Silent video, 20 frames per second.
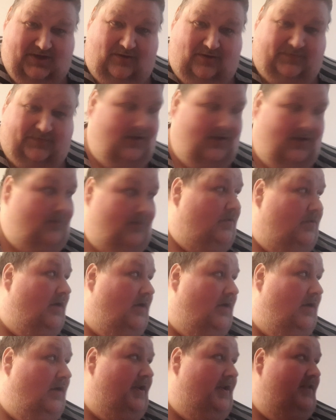So I
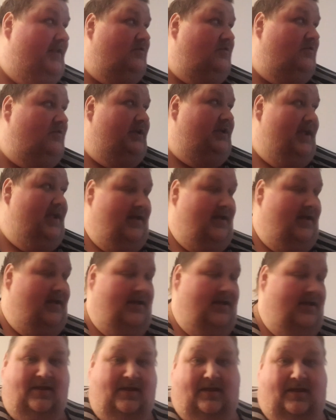need someone here
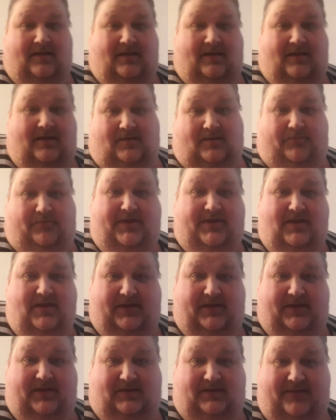to bring the
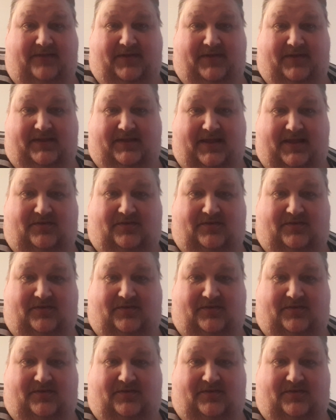DVDs